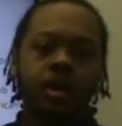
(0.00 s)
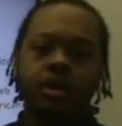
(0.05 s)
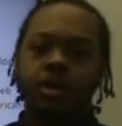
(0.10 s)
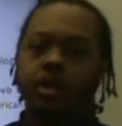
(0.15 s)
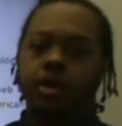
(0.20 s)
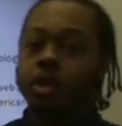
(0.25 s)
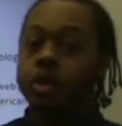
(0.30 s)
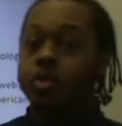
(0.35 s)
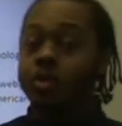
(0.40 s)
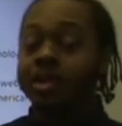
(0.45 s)

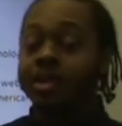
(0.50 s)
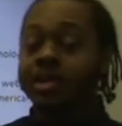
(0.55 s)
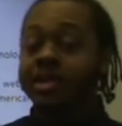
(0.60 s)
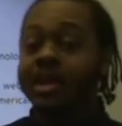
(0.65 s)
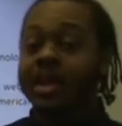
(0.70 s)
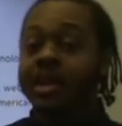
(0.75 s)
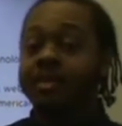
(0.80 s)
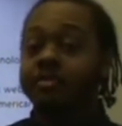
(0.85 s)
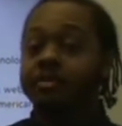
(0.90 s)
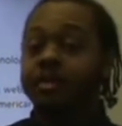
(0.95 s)
The US
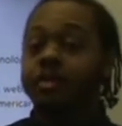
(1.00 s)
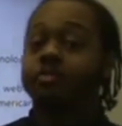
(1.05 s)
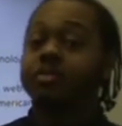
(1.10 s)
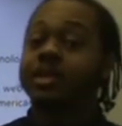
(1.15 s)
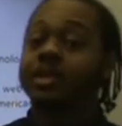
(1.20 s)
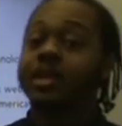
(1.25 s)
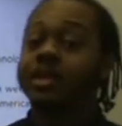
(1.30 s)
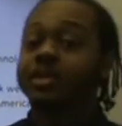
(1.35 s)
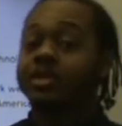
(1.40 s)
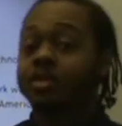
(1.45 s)
Navy
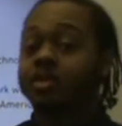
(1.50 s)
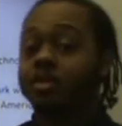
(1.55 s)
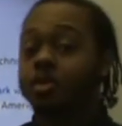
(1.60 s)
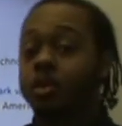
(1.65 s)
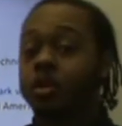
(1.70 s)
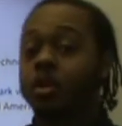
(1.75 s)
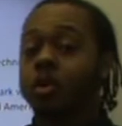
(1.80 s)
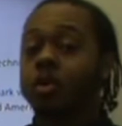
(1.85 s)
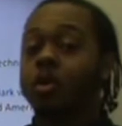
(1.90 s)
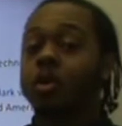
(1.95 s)
released the
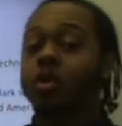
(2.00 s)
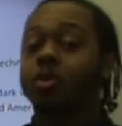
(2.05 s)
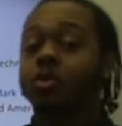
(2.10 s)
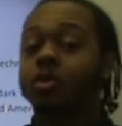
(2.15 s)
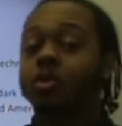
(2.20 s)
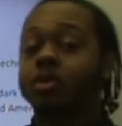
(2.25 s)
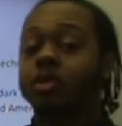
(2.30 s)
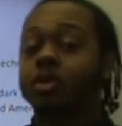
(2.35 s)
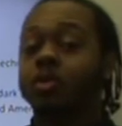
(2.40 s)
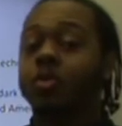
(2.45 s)
Tor
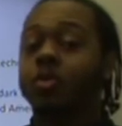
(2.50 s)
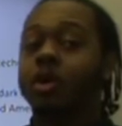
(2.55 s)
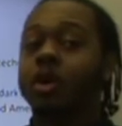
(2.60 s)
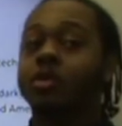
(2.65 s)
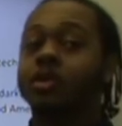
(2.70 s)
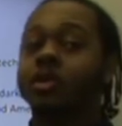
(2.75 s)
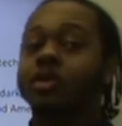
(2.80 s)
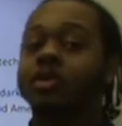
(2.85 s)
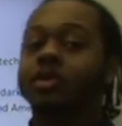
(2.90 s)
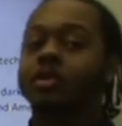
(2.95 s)
code to the
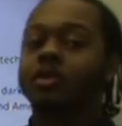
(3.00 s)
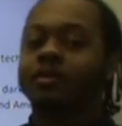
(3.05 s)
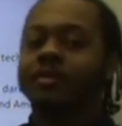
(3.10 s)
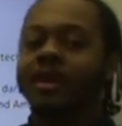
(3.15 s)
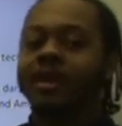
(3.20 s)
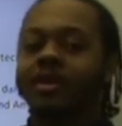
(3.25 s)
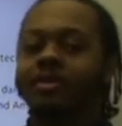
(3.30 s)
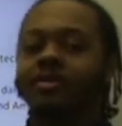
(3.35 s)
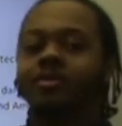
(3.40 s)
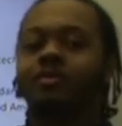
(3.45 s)
world in
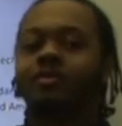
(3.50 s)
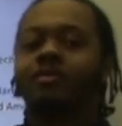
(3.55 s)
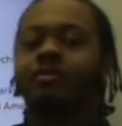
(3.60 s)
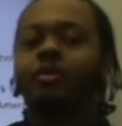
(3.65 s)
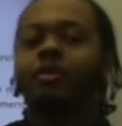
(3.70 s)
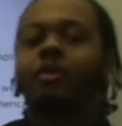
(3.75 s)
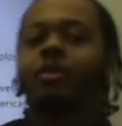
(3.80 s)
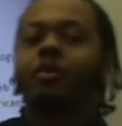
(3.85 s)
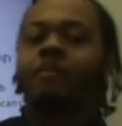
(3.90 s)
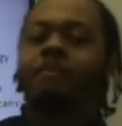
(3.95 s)

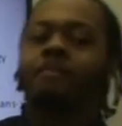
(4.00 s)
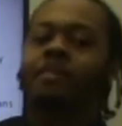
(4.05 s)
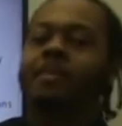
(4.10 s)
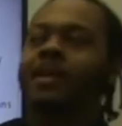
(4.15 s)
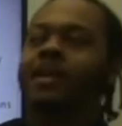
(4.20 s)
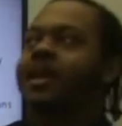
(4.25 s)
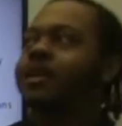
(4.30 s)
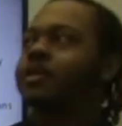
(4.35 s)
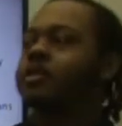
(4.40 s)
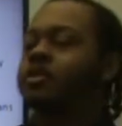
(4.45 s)
2004,
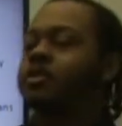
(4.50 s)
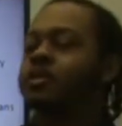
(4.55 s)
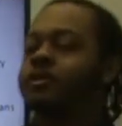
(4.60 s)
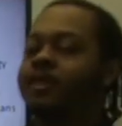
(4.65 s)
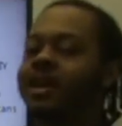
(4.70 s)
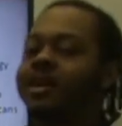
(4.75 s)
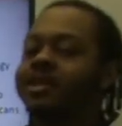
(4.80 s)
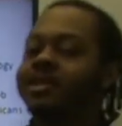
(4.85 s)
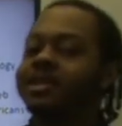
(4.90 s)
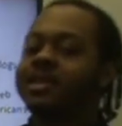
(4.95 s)
and in
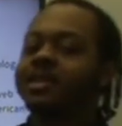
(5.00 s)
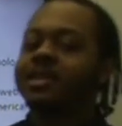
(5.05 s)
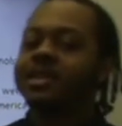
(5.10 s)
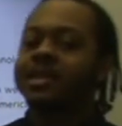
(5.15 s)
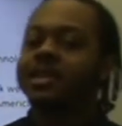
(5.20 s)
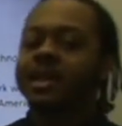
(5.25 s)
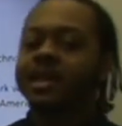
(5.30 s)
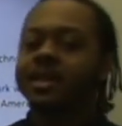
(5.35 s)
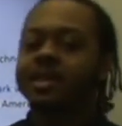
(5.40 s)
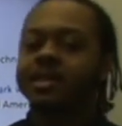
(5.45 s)

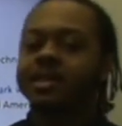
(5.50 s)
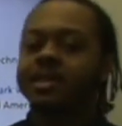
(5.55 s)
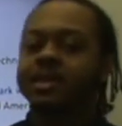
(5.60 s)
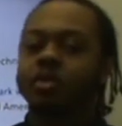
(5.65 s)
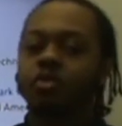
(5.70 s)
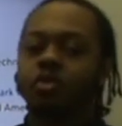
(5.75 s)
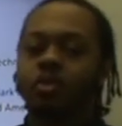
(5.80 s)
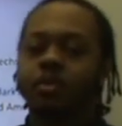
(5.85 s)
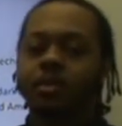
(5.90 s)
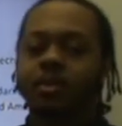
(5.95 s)
2006, a
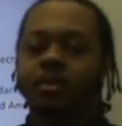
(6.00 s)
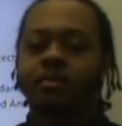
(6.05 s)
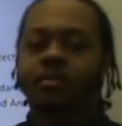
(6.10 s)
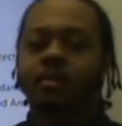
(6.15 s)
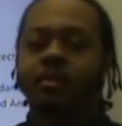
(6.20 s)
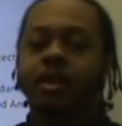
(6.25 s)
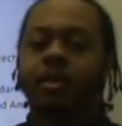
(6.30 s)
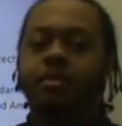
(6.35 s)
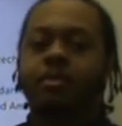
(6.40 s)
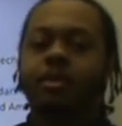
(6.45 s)
group of
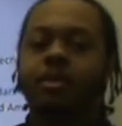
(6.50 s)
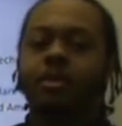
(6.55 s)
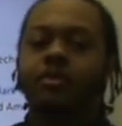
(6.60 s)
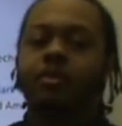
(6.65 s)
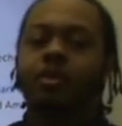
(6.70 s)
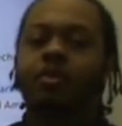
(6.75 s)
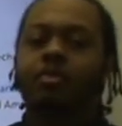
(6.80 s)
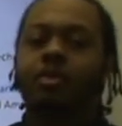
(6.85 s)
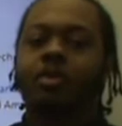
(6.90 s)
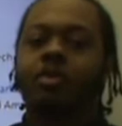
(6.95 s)
developers
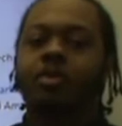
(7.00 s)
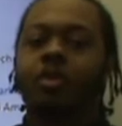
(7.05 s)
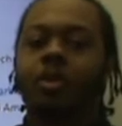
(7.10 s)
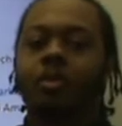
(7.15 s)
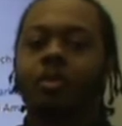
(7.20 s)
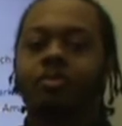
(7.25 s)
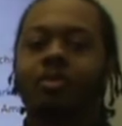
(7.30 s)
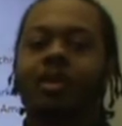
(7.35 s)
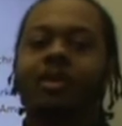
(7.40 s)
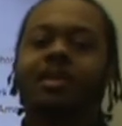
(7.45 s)
formed the
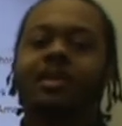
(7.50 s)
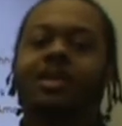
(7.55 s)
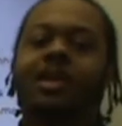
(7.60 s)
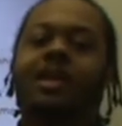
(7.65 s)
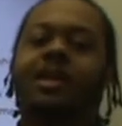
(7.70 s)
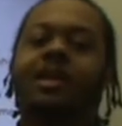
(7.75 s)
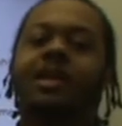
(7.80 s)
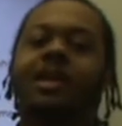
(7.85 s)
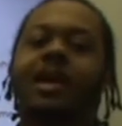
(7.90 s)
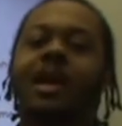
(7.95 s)
Tor
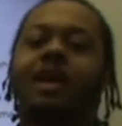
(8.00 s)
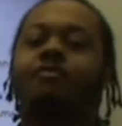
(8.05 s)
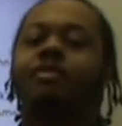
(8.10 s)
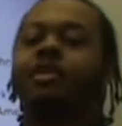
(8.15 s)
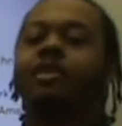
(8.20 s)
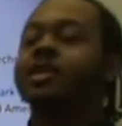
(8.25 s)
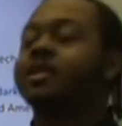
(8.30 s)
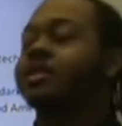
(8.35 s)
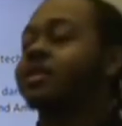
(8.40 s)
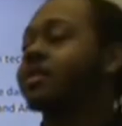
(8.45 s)
project and
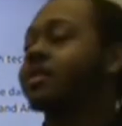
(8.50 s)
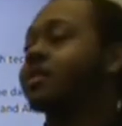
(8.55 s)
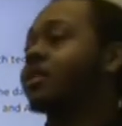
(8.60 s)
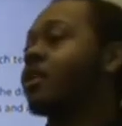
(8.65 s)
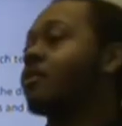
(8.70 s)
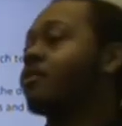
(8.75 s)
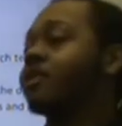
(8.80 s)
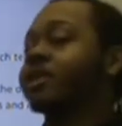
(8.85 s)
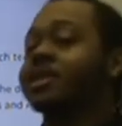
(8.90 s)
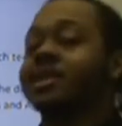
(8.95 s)
released a
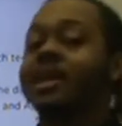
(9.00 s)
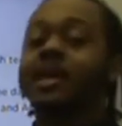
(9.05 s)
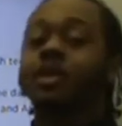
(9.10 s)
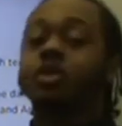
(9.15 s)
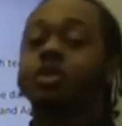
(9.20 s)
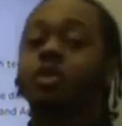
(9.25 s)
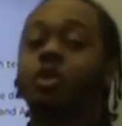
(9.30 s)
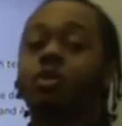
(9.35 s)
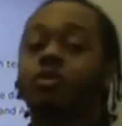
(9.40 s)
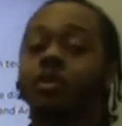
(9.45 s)
service that
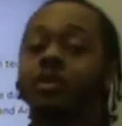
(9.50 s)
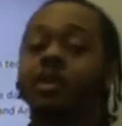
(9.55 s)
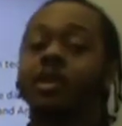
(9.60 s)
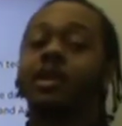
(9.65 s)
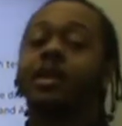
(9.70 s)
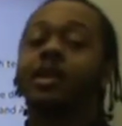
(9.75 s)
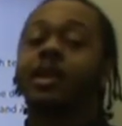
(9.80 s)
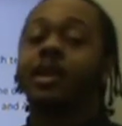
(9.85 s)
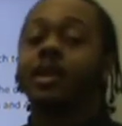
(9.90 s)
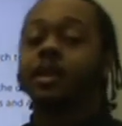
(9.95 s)
is currently
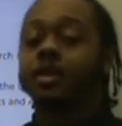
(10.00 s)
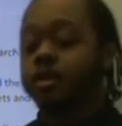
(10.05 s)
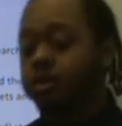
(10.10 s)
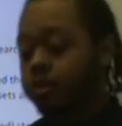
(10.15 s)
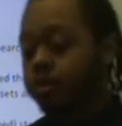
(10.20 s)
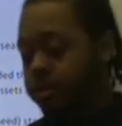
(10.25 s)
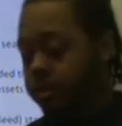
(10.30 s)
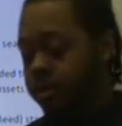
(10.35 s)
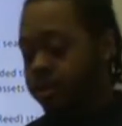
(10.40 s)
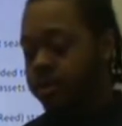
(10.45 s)
in
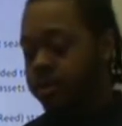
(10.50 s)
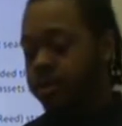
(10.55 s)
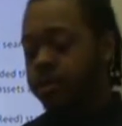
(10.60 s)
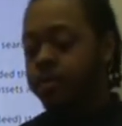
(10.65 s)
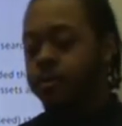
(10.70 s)
use.